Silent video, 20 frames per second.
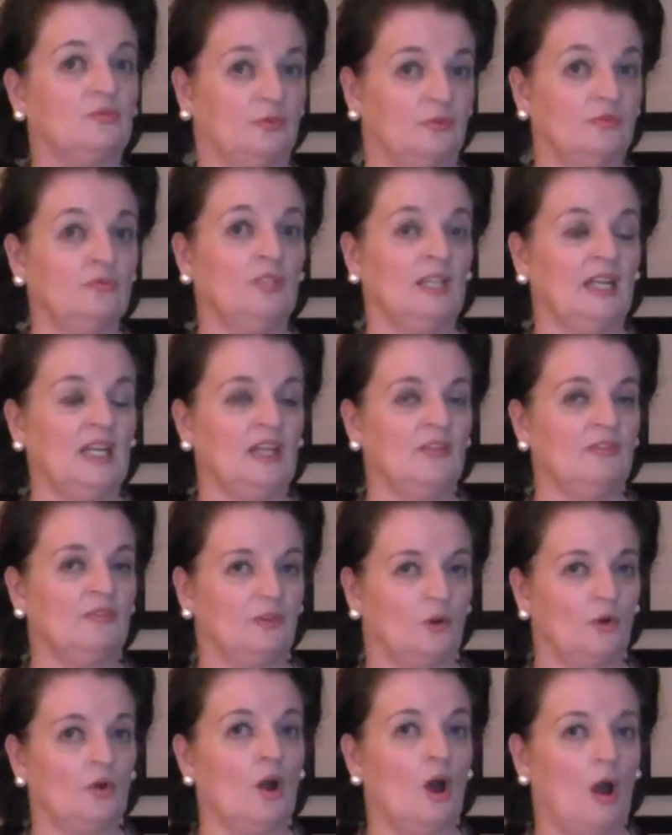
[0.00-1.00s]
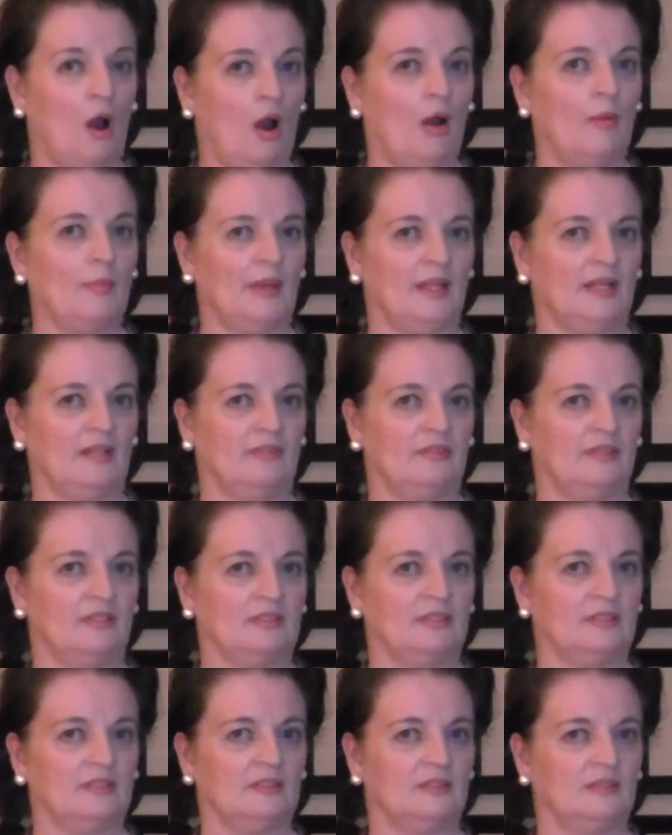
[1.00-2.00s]
really for our
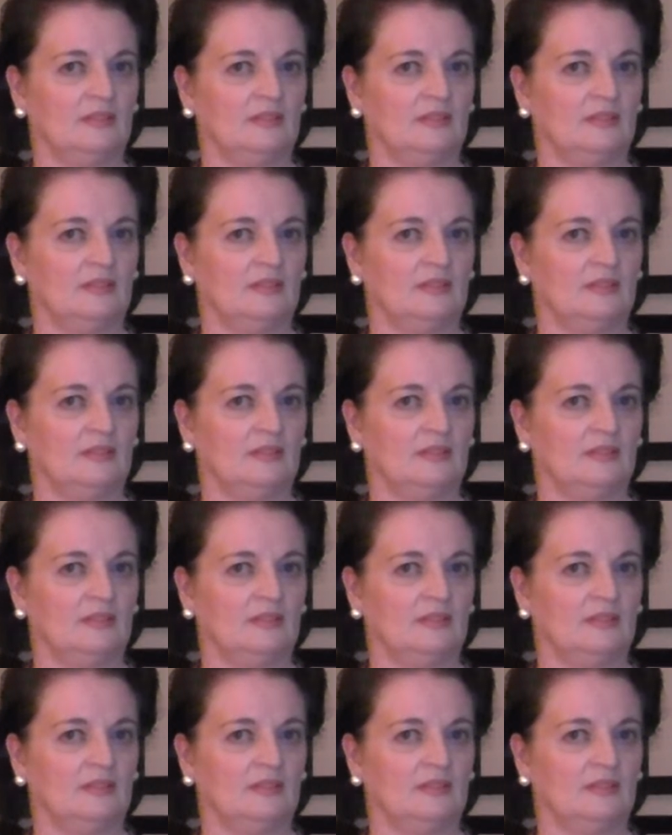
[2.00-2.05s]
benefit.